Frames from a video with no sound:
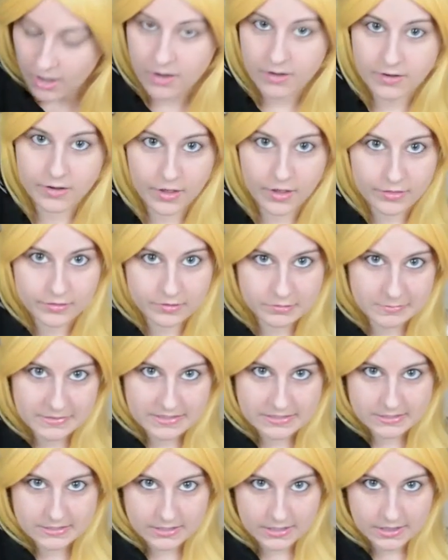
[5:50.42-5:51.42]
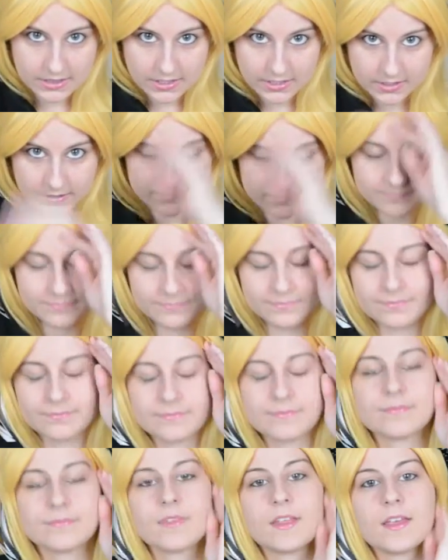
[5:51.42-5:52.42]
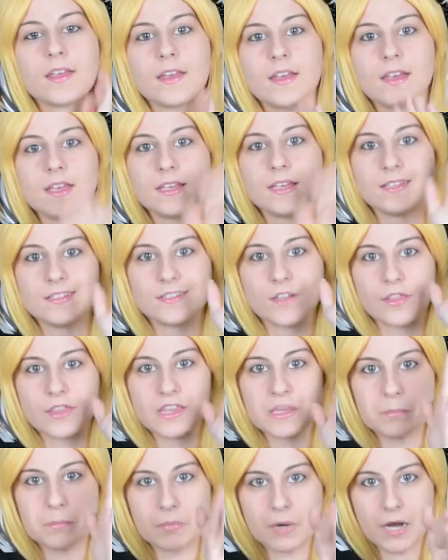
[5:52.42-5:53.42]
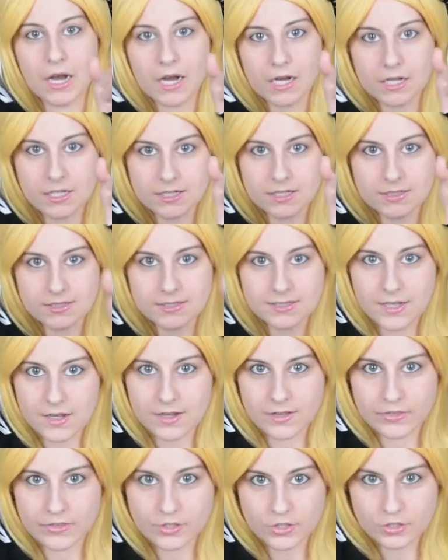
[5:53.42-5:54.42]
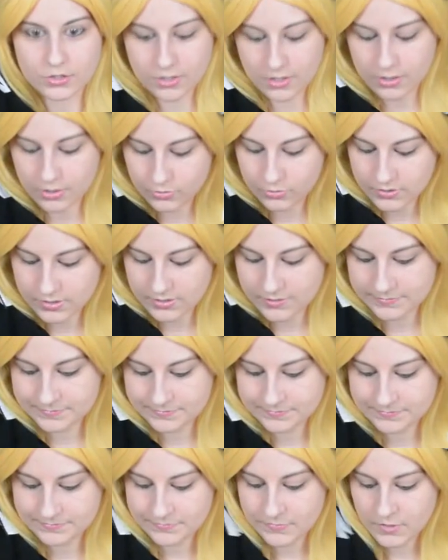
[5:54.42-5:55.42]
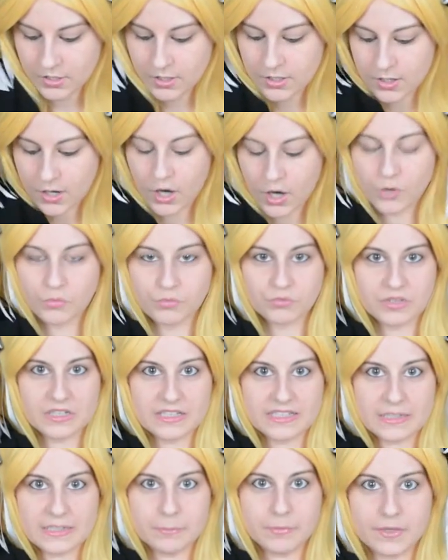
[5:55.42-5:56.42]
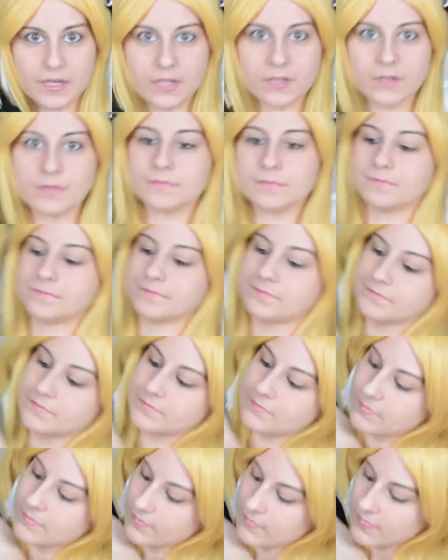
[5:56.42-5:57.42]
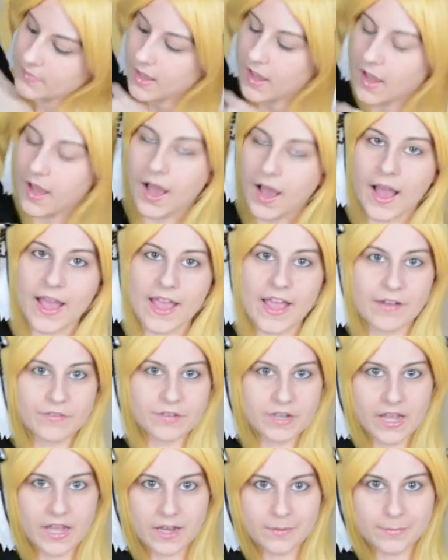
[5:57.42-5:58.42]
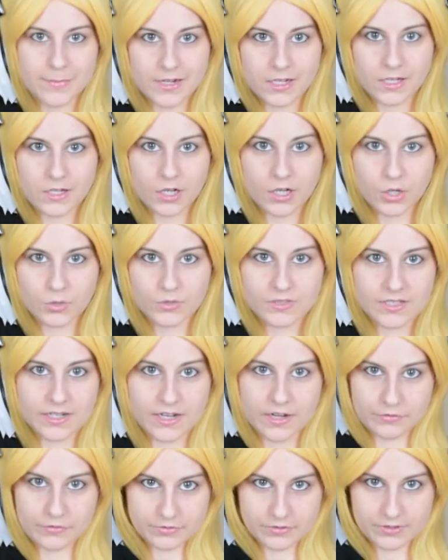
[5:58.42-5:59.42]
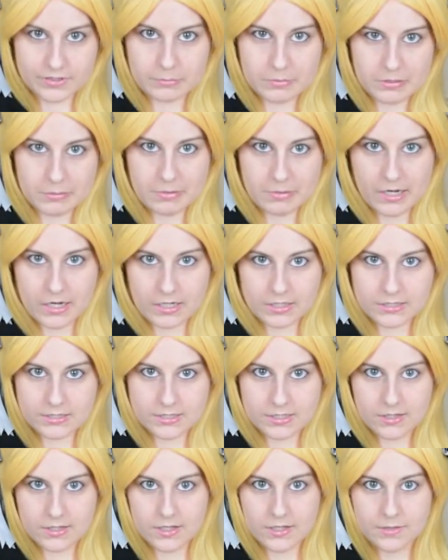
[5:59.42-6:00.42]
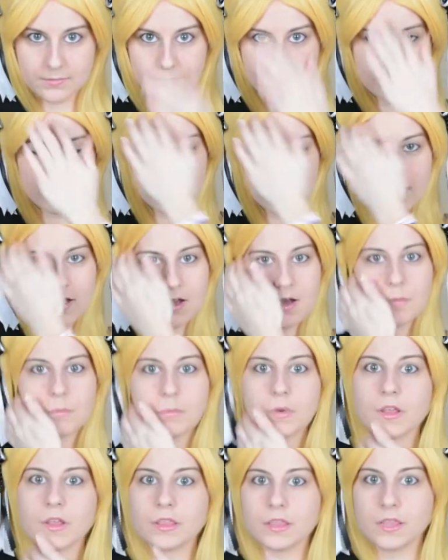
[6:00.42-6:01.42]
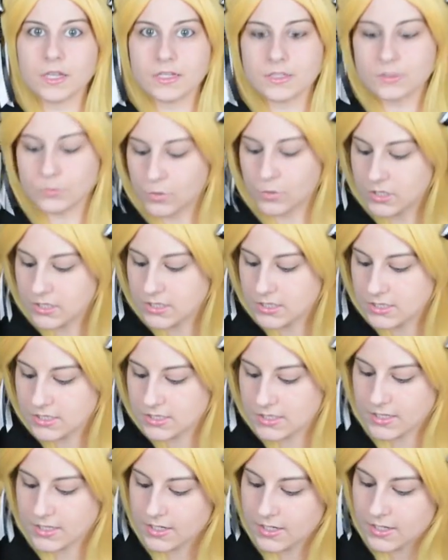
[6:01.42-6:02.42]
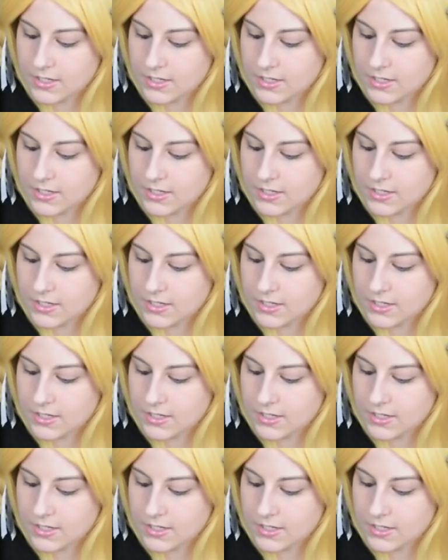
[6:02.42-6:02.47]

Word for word: another amazing thing is the pockets on this coat are really big. I haven't had many coats that have really big pockets in them, but these ones